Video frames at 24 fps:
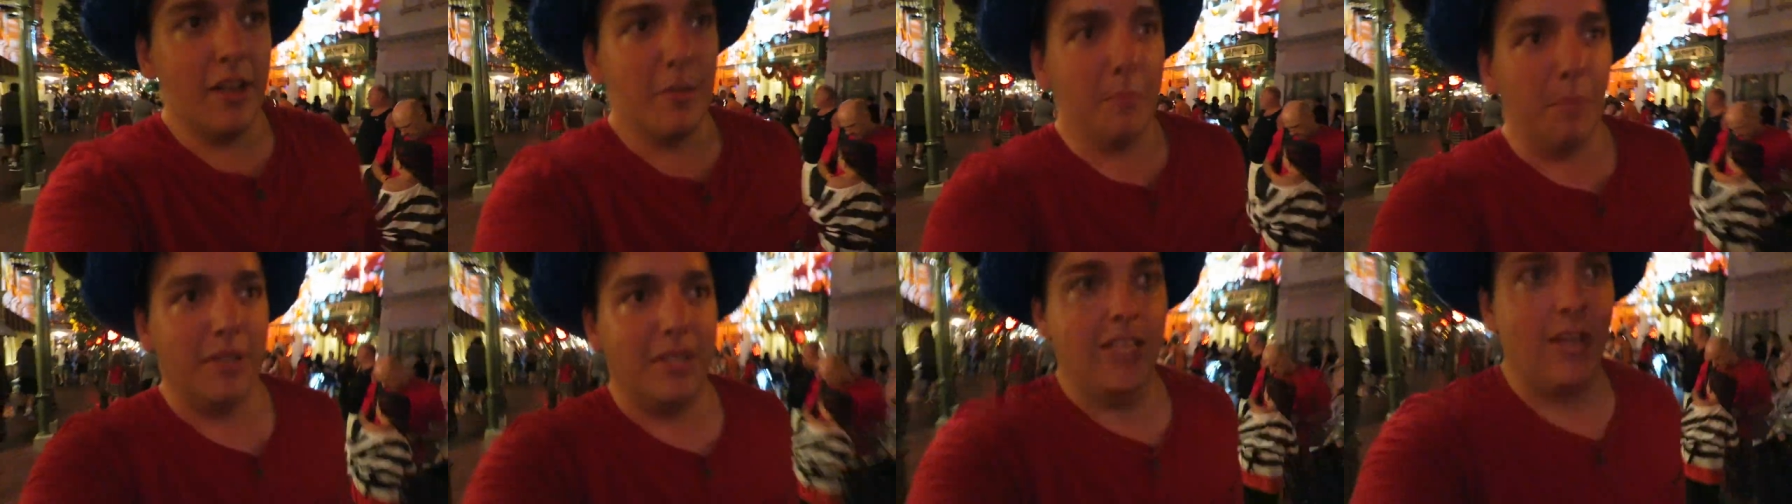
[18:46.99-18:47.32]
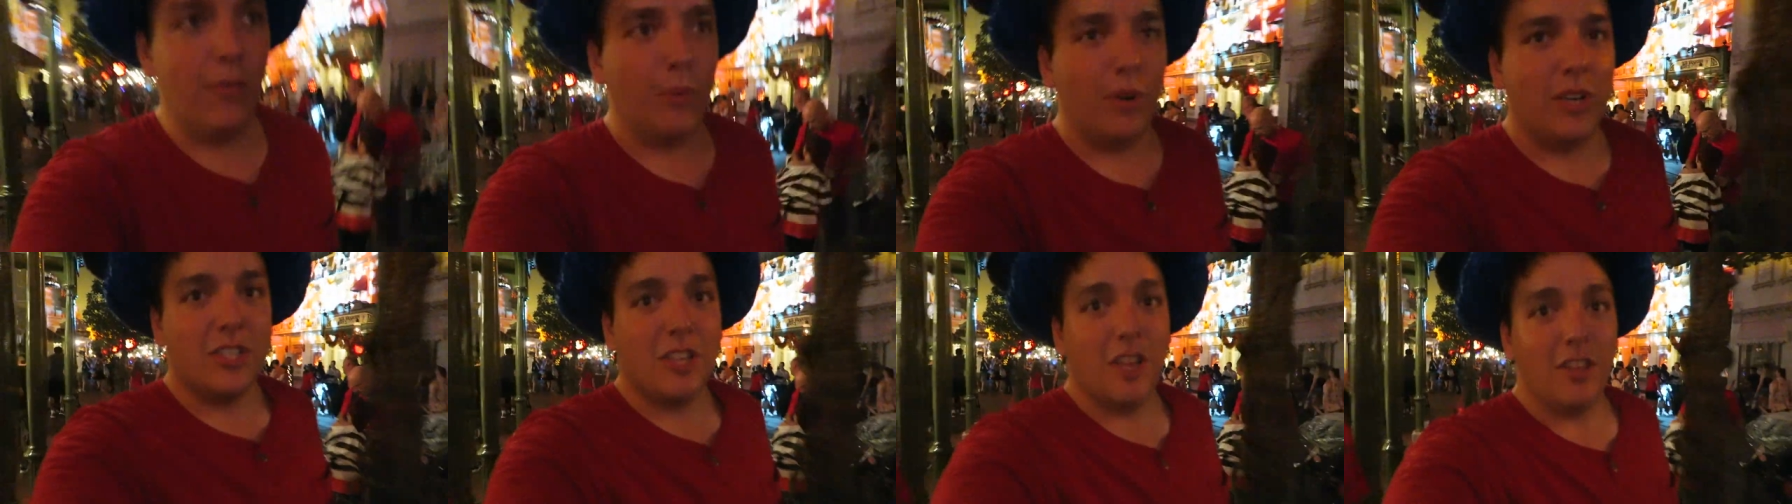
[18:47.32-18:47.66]
but then
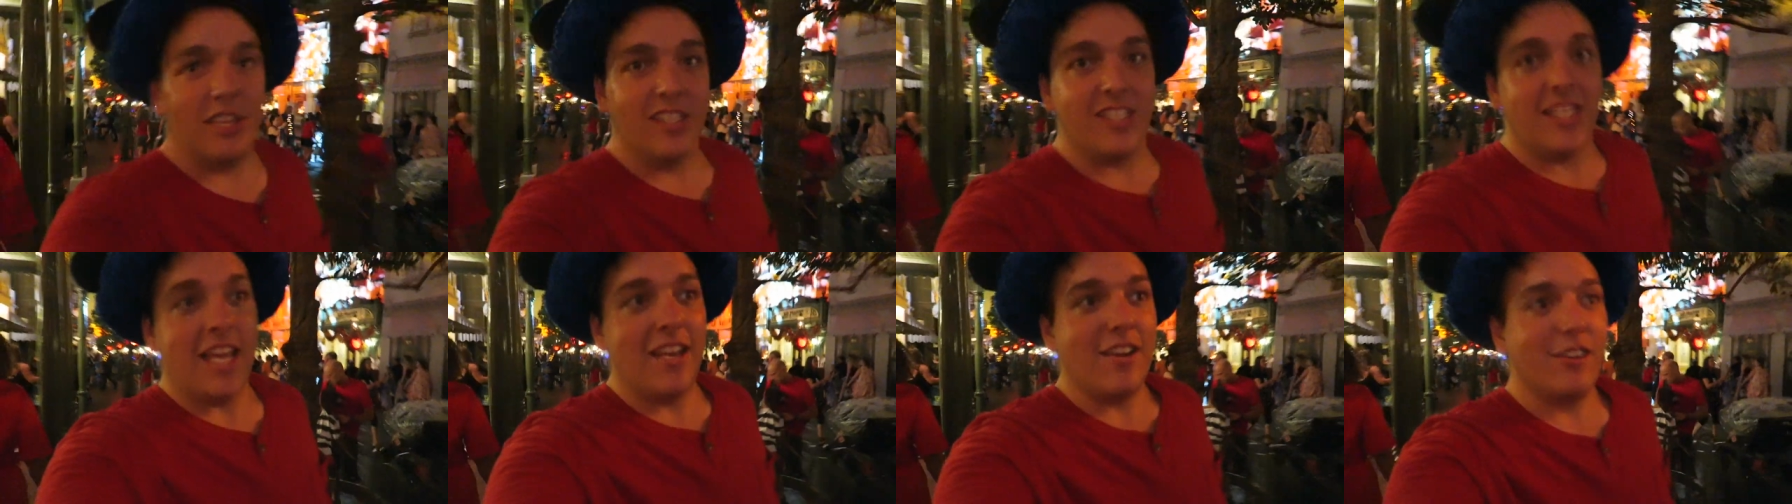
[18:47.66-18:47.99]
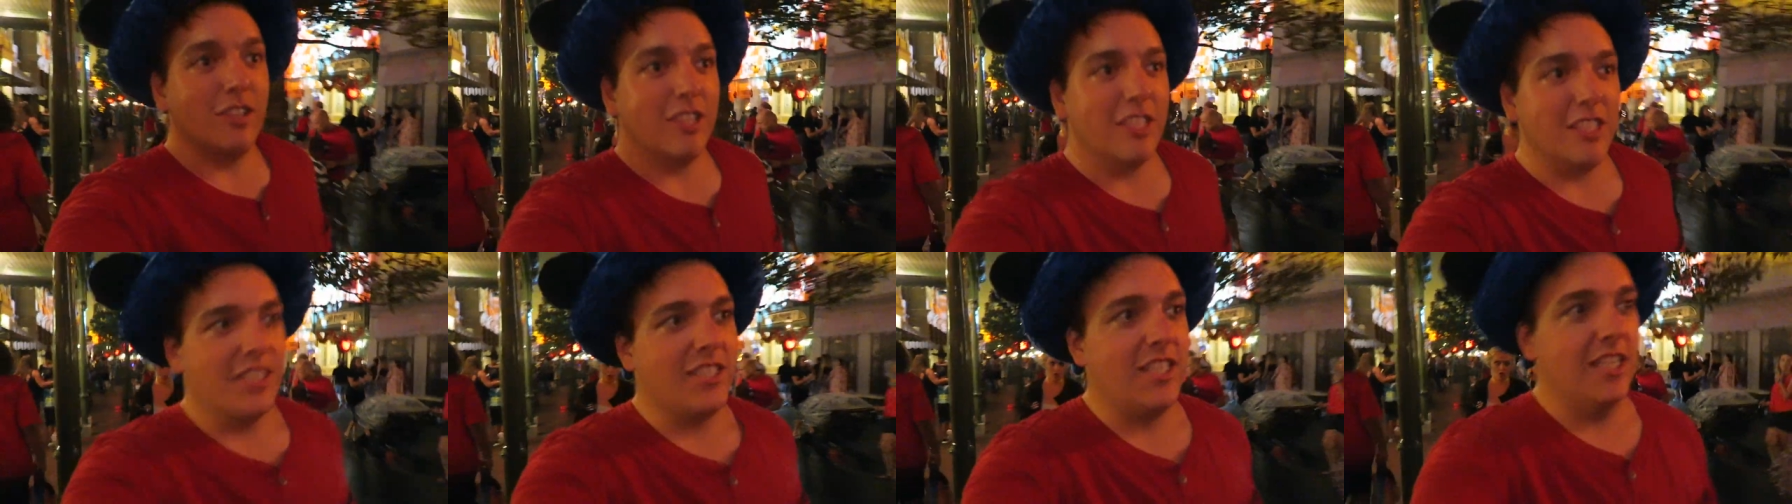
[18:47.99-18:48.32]
we saw the
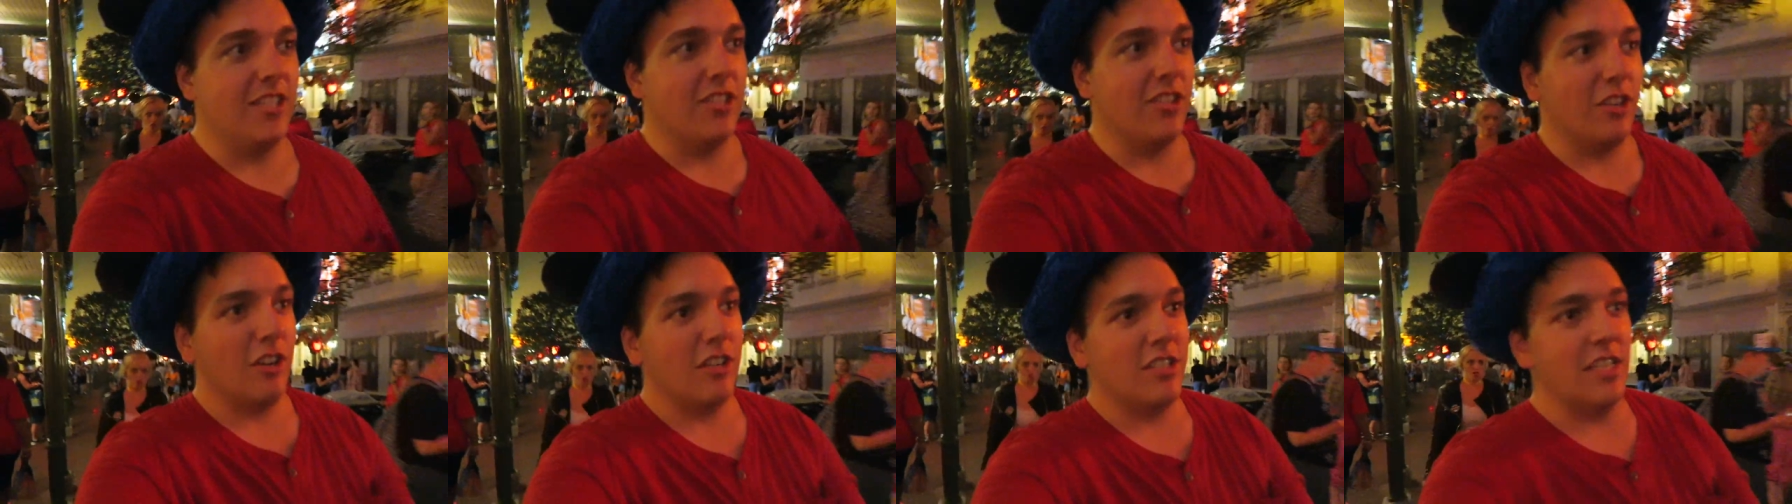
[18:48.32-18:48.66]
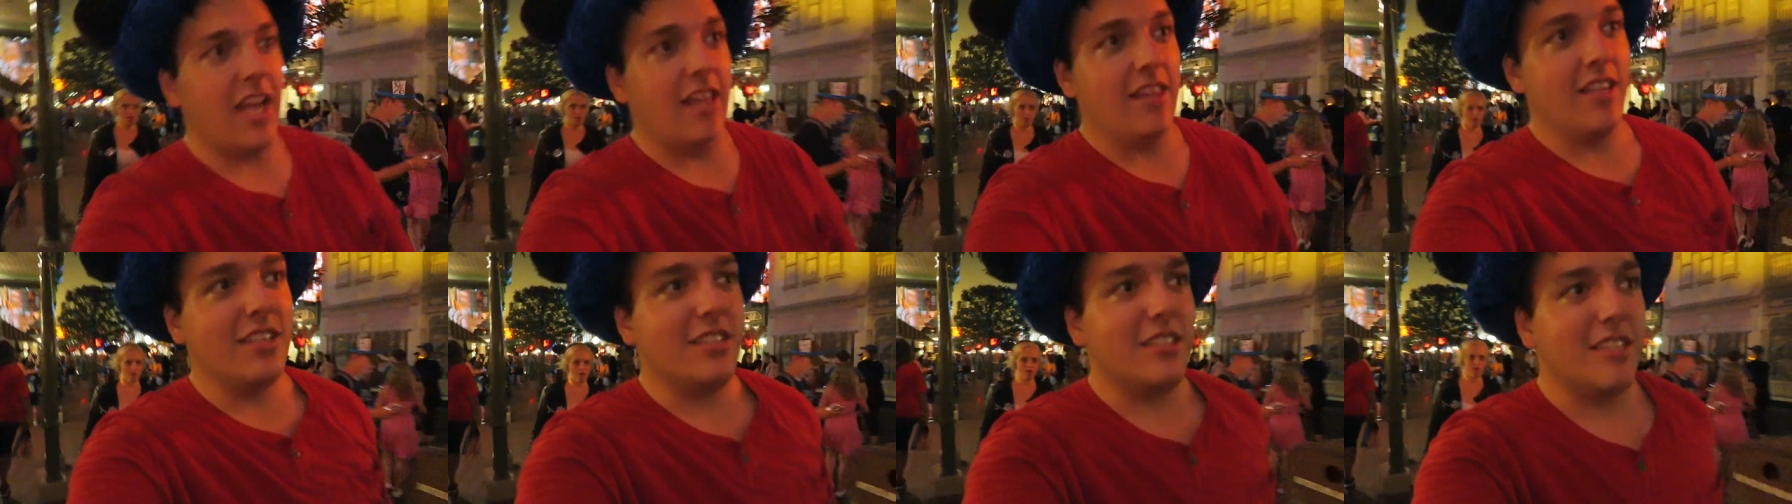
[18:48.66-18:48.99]
Sanderson sisters
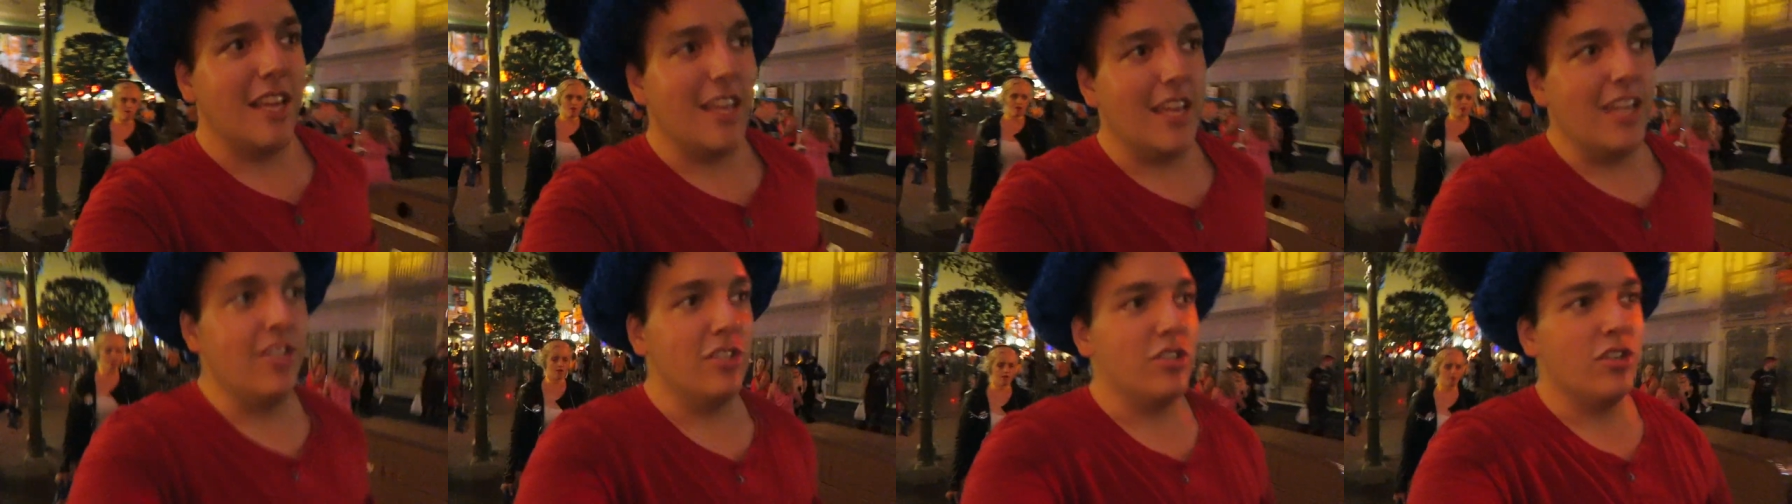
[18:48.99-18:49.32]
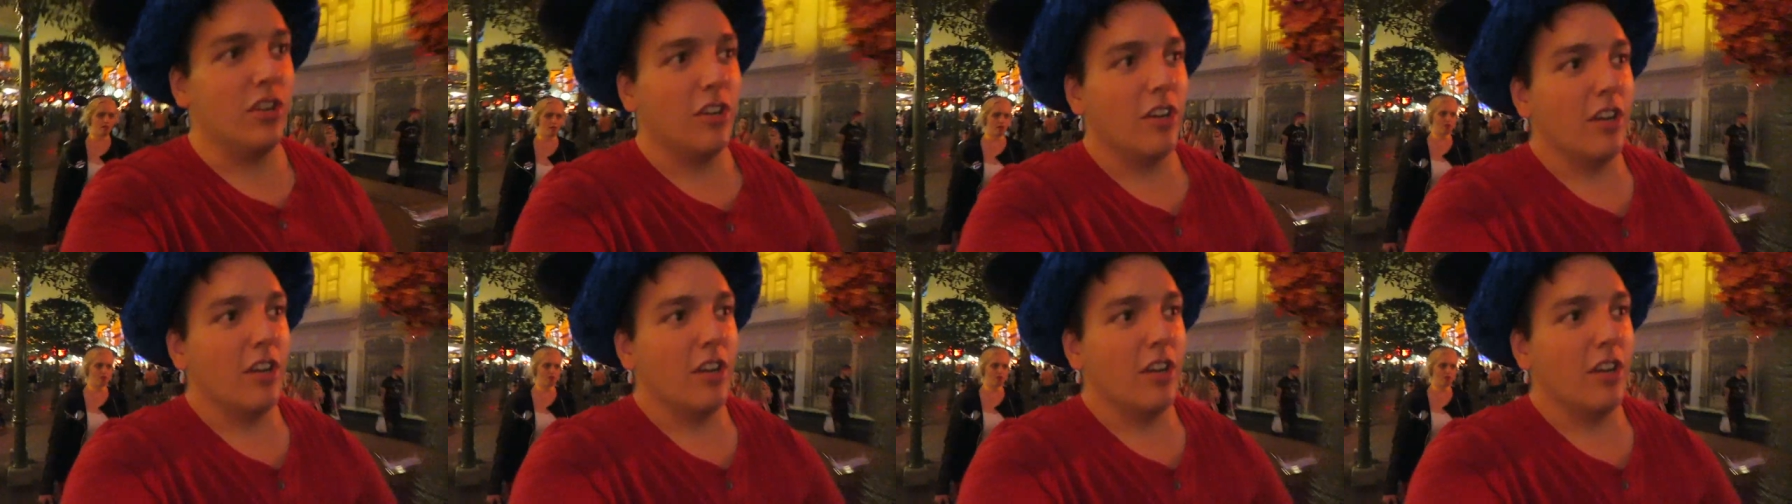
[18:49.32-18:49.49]
on the stage